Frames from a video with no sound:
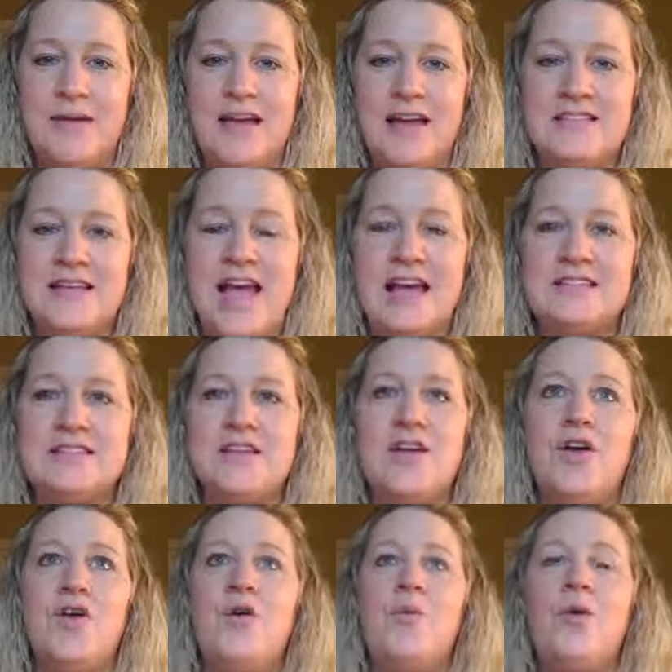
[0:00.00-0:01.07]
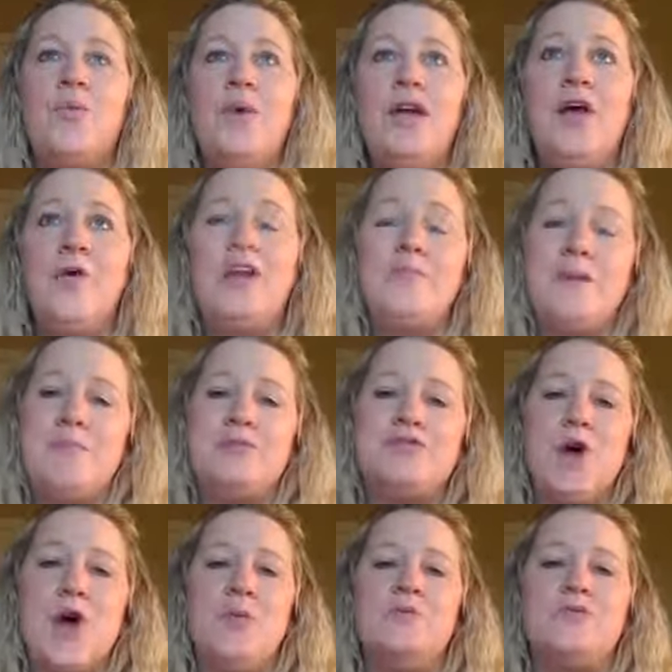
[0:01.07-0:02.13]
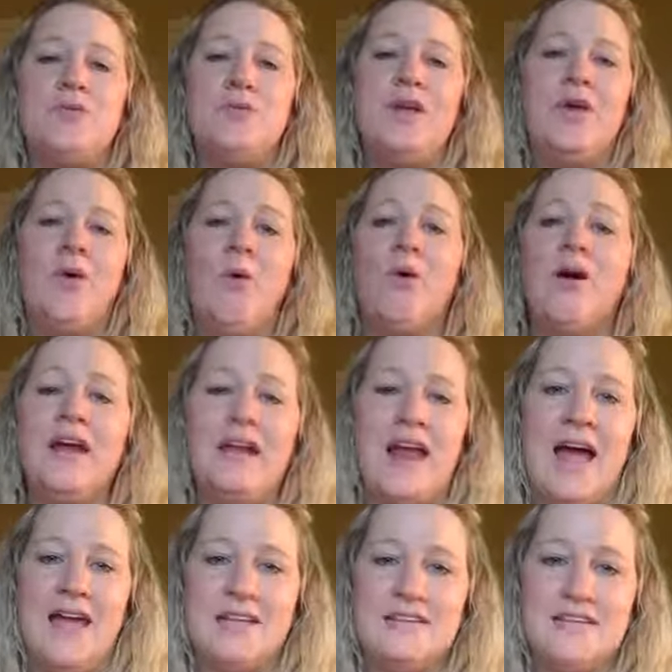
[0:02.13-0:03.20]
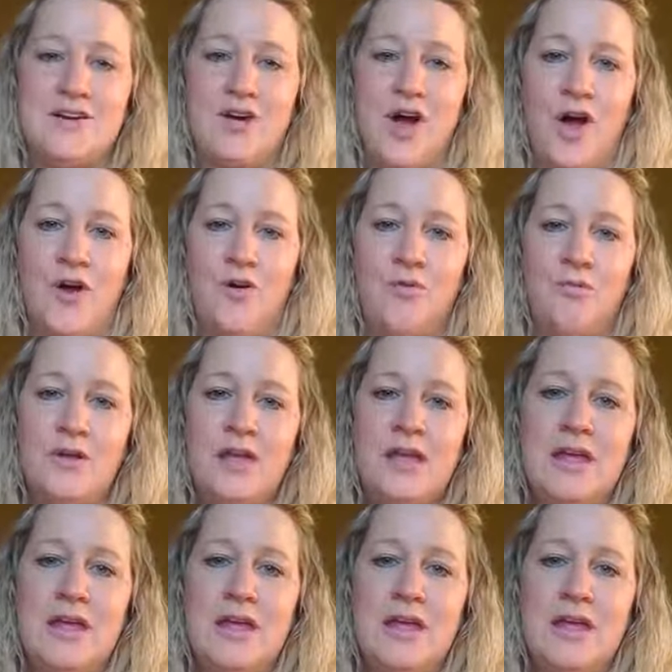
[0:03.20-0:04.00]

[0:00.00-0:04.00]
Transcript: because when we go into people's homes and we organize their home,